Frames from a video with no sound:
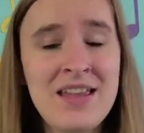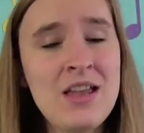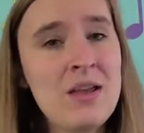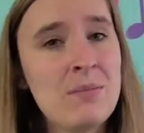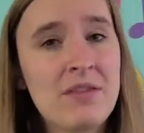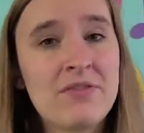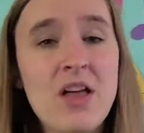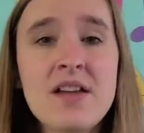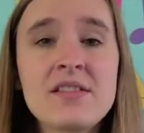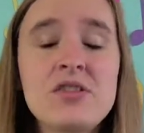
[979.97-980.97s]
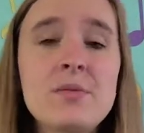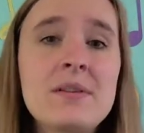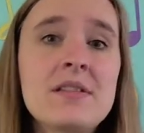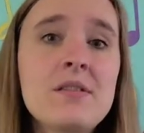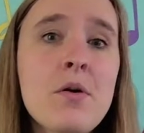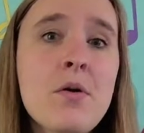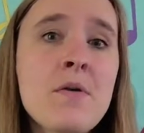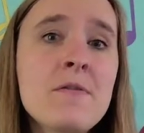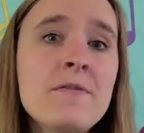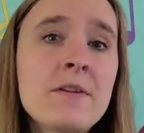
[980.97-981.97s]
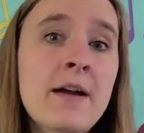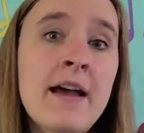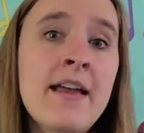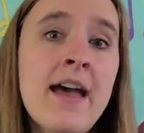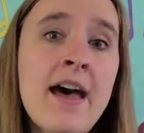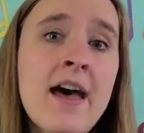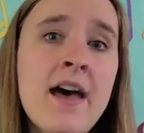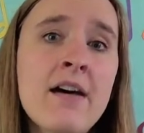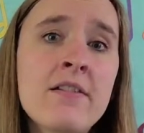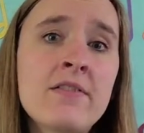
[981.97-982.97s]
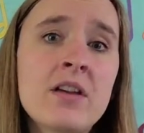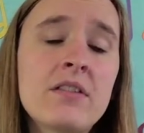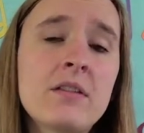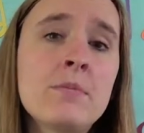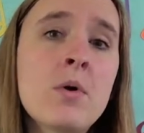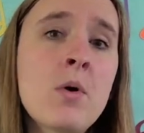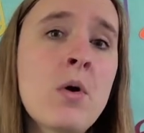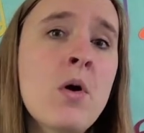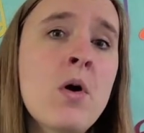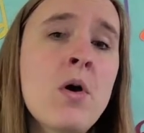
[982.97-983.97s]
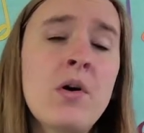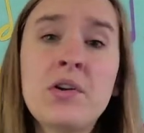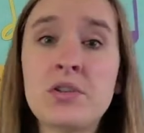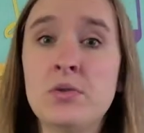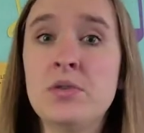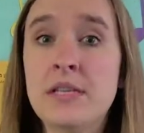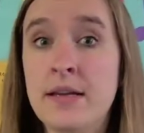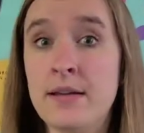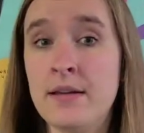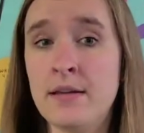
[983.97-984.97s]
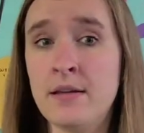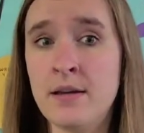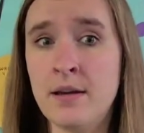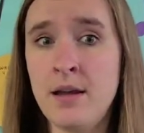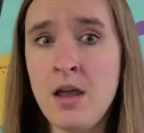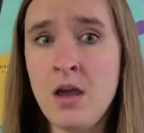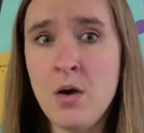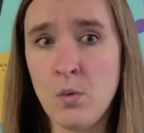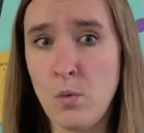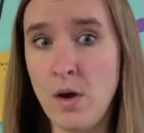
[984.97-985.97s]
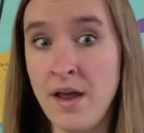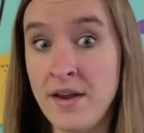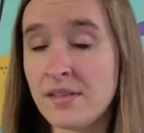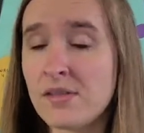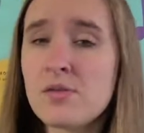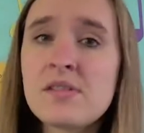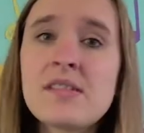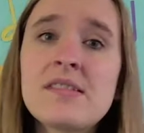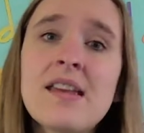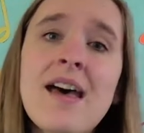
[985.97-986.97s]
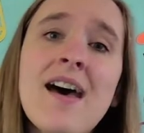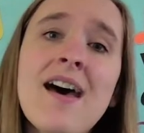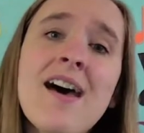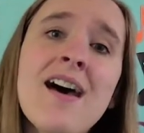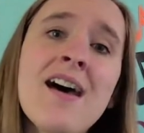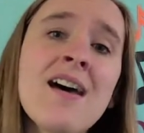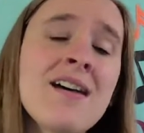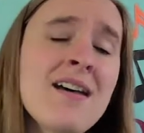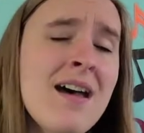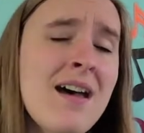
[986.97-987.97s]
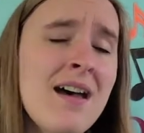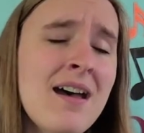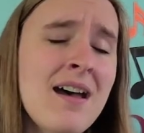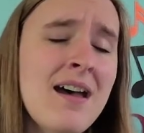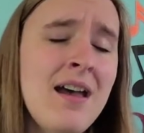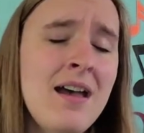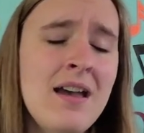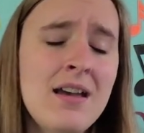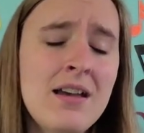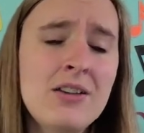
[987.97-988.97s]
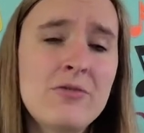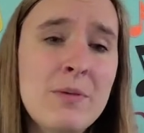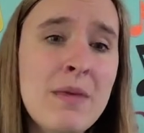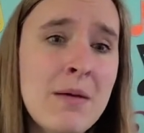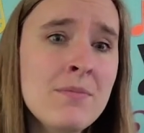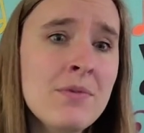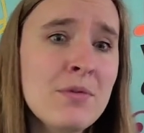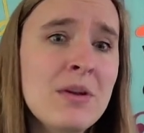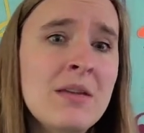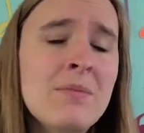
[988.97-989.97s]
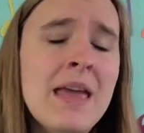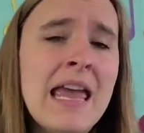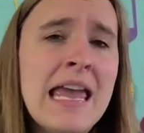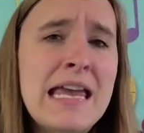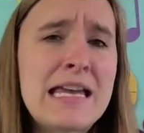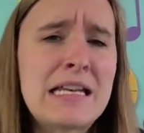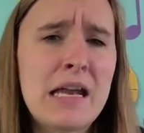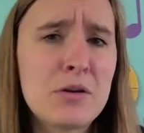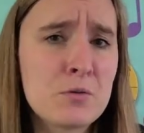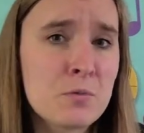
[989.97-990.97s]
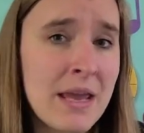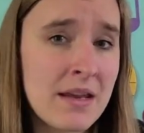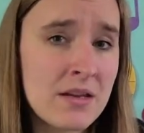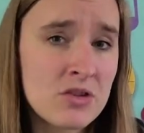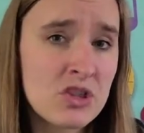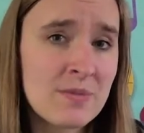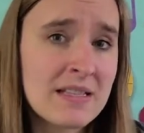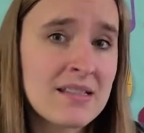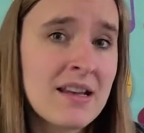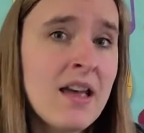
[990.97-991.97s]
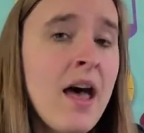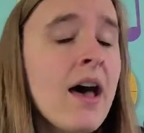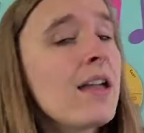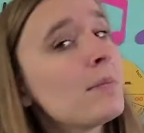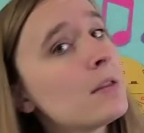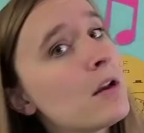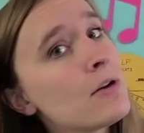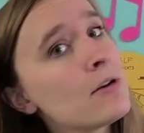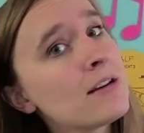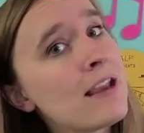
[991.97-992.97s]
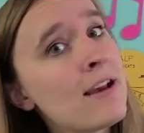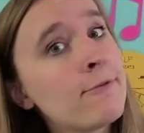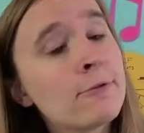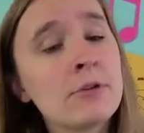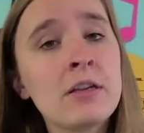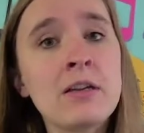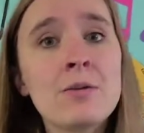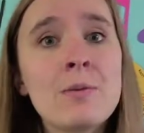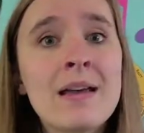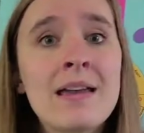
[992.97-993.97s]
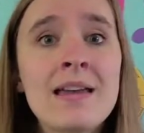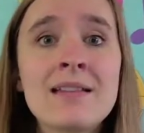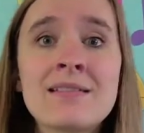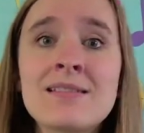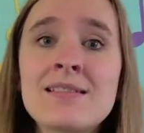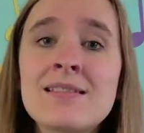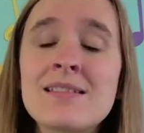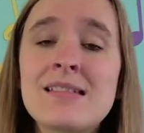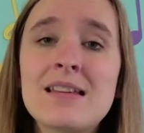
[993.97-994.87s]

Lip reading: my Flosstube is over, I have nothing more today. Why so sad? Remember we made an arrangement. I upload every Wednesday.